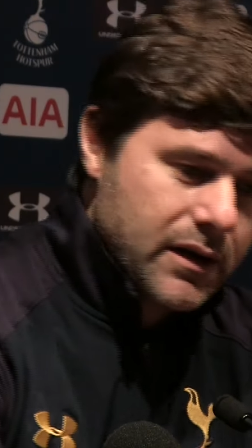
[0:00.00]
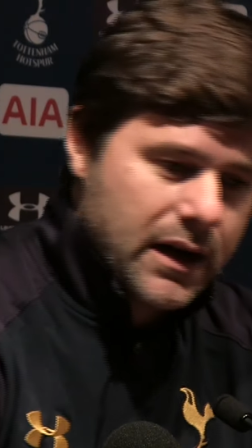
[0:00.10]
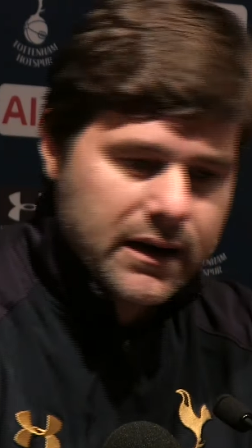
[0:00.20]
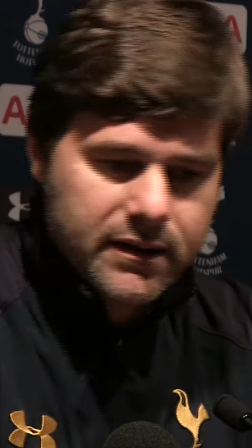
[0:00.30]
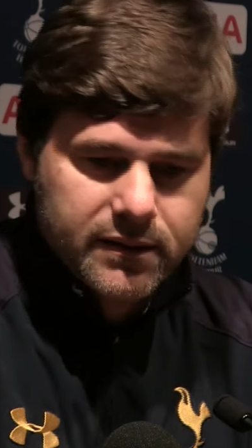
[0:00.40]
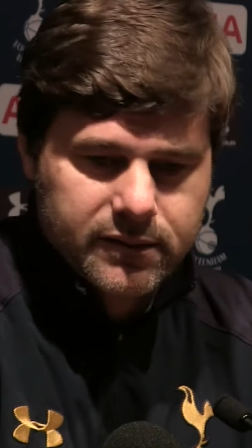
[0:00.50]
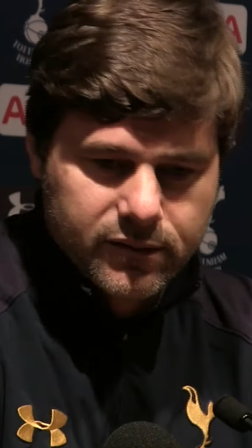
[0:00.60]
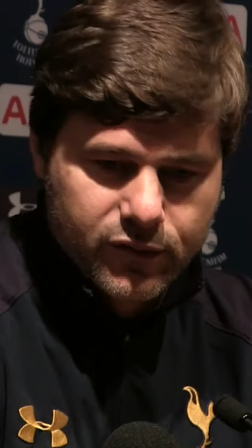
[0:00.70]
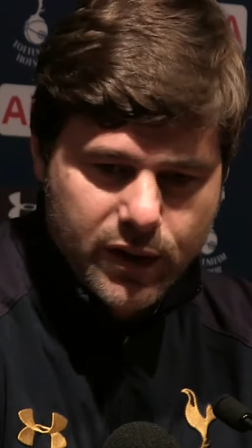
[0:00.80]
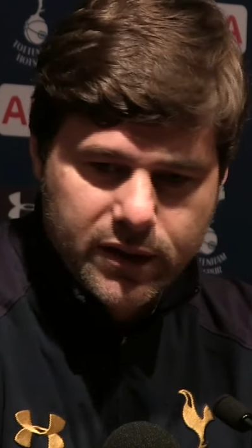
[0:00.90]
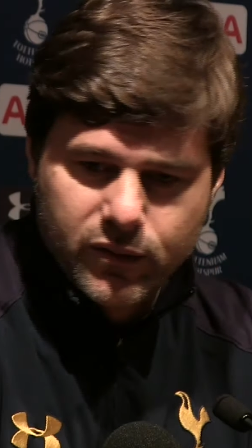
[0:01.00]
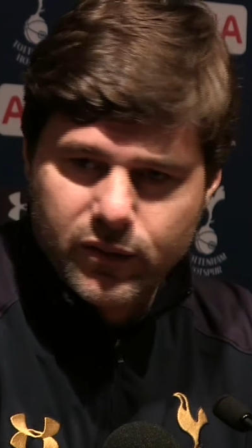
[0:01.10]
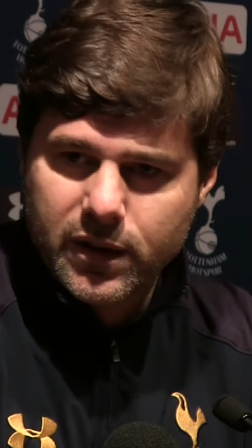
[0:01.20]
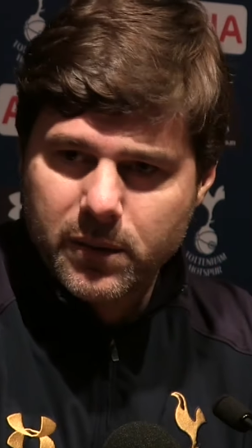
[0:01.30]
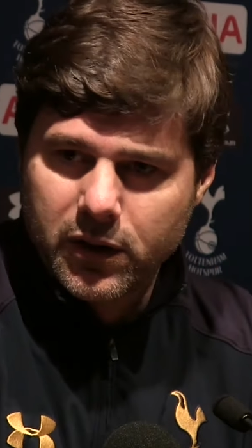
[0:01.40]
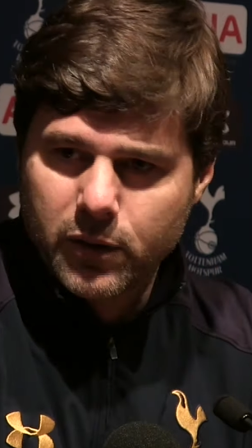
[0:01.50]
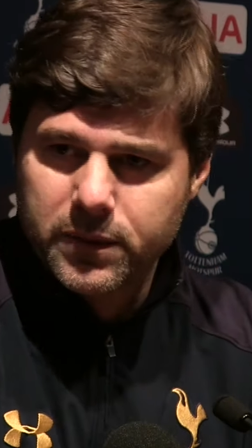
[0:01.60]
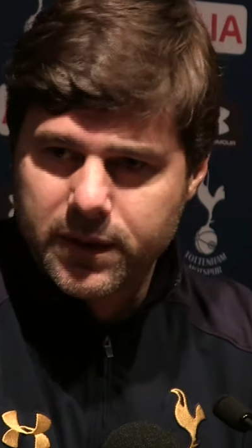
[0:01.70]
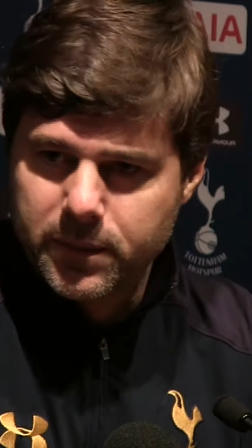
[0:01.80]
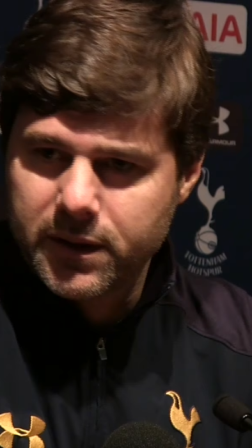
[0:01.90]
hard to try to
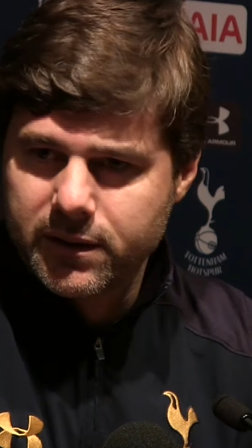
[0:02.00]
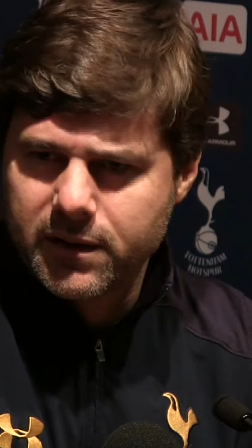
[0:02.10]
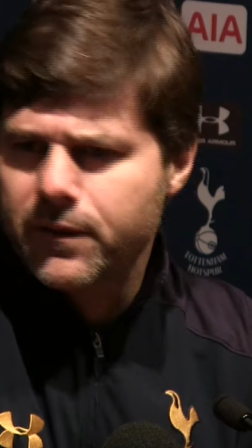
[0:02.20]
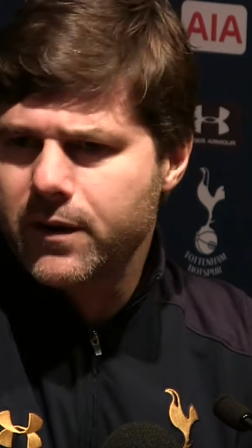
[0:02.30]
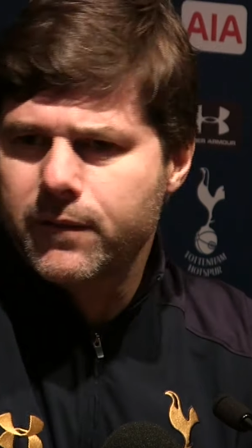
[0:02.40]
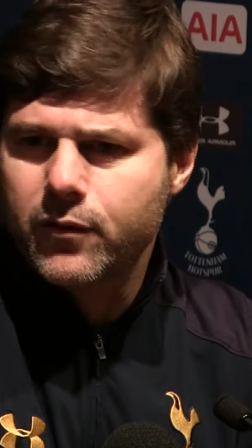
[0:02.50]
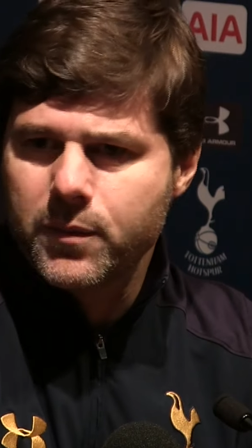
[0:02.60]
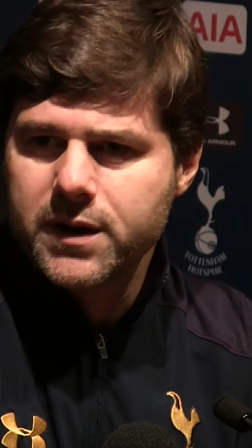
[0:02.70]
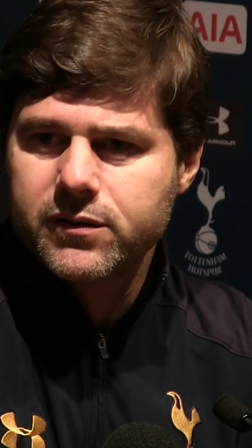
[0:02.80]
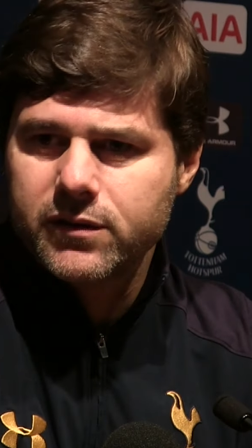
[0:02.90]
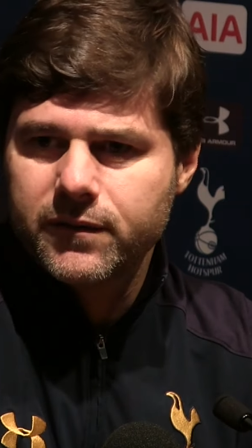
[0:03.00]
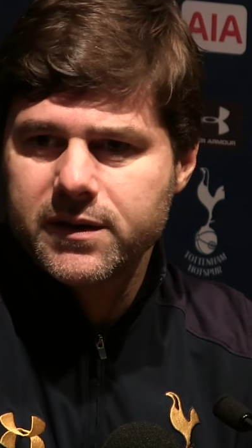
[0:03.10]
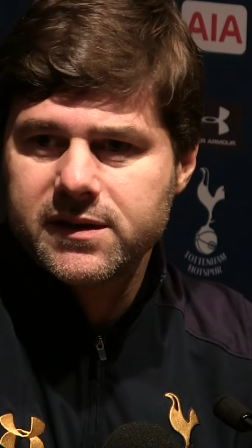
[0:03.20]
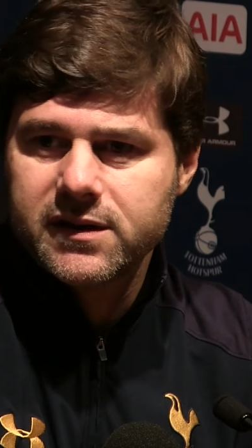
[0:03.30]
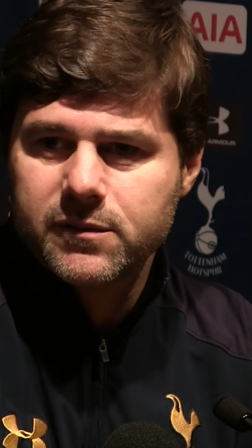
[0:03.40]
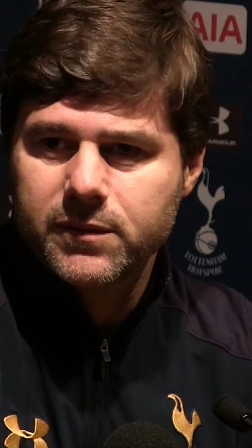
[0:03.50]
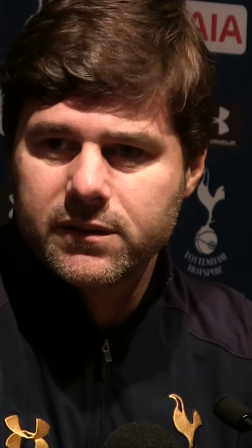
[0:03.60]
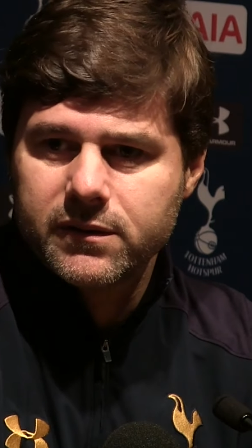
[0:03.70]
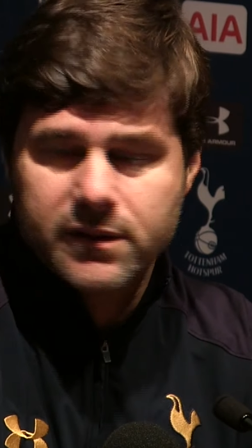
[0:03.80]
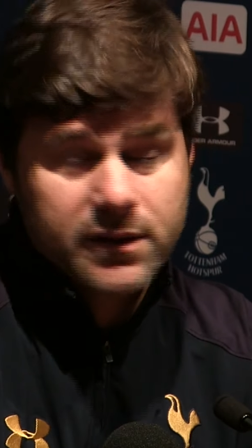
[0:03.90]
develop different formation, different system,